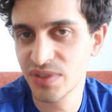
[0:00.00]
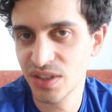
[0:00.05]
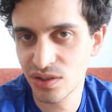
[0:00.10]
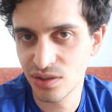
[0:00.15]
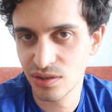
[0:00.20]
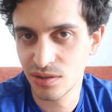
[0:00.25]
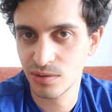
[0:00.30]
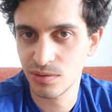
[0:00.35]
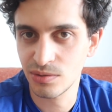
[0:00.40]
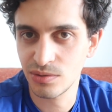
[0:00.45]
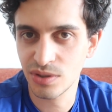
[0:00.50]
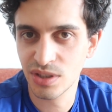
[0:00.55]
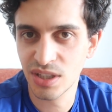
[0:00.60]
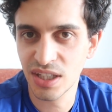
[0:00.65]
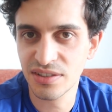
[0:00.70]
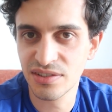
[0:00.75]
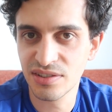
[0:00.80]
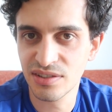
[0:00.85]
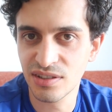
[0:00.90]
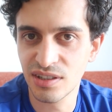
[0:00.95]
So you
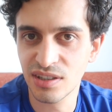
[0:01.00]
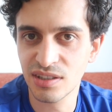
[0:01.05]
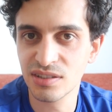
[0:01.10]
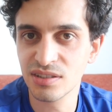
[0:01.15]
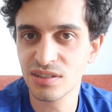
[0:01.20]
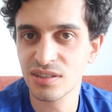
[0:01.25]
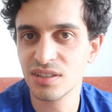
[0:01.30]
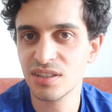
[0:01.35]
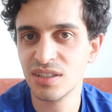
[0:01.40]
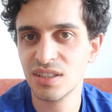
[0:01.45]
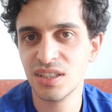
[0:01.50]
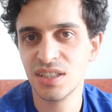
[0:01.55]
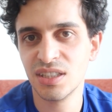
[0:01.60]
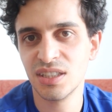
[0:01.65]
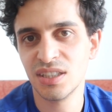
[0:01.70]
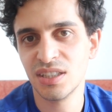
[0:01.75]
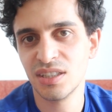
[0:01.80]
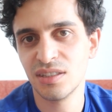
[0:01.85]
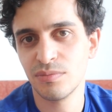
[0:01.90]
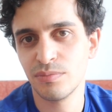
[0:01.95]
can start
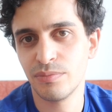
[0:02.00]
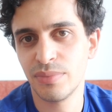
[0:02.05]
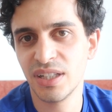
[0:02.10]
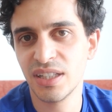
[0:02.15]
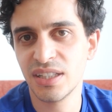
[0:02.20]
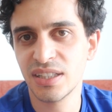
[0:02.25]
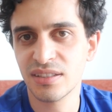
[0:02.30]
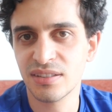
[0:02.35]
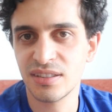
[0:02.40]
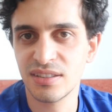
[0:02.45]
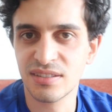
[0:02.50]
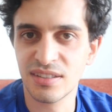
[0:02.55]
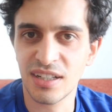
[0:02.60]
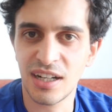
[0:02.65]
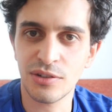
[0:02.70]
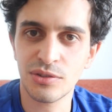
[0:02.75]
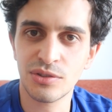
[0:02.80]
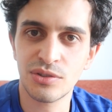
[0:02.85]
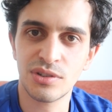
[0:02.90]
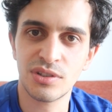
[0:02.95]
building these
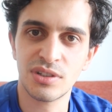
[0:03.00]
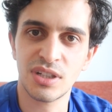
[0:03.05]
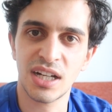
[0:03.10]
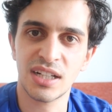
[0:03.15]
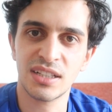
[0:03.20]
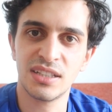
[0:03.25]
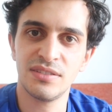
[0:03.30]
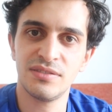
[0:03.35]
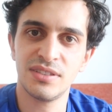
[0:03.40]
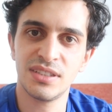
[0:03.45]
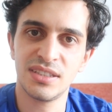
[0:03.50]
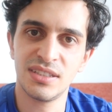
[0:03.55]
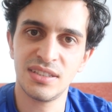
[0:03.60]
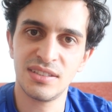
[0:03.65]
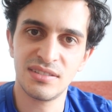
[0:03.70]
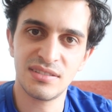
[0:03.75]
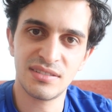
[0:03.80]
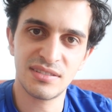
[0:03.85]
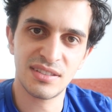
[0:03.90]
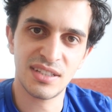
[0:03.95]
outdoor
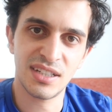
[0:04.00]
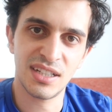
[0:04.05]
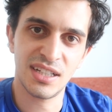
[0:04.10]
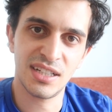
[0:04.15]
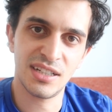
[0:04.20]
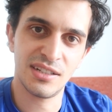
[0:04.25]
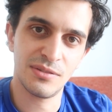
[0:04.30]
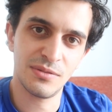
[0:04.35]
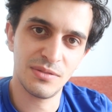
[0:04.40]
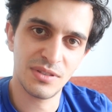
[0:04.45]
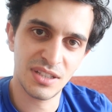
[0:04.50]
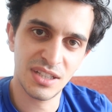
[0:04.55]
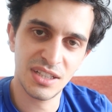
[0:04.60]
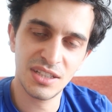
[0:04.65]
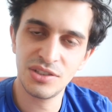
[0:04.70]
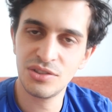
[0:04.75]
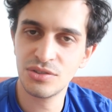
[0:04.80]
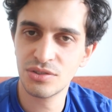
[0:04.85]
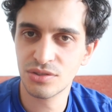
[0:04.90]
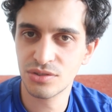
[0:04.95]
activities
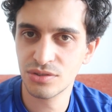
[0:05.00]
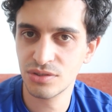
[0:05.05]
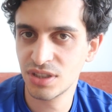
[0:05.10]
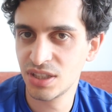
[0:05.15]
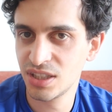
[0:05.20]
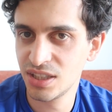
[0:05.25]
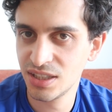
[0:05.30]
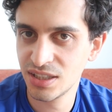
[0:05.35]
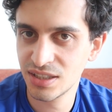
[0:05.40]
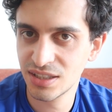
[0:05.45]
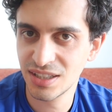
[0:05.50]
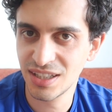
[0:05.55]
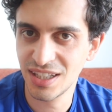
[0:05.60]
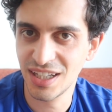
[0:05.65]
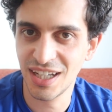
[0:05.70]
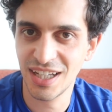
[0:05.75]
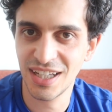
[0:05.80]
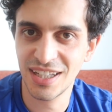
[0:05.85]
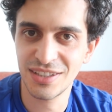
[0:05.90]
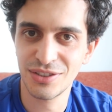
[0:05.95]
within your routine,
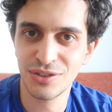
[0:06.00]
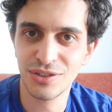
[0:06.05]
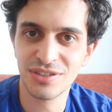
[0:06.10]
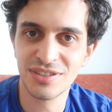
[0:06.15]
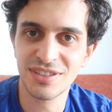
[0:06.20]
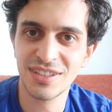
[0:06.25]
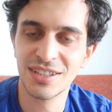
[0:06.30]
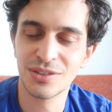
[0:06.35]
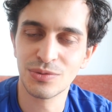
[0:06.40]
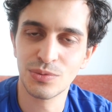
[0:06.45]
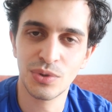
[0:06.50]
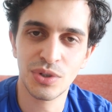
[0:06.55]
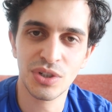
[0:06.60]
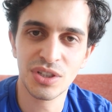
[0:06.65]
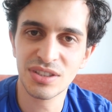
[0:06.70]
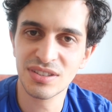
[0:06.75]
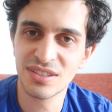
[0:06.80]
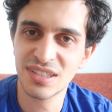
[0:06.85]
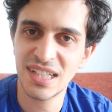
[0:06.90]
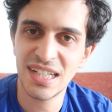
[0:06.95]
and you'll see it
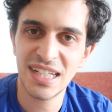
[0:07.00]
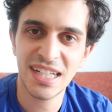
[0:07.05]
works.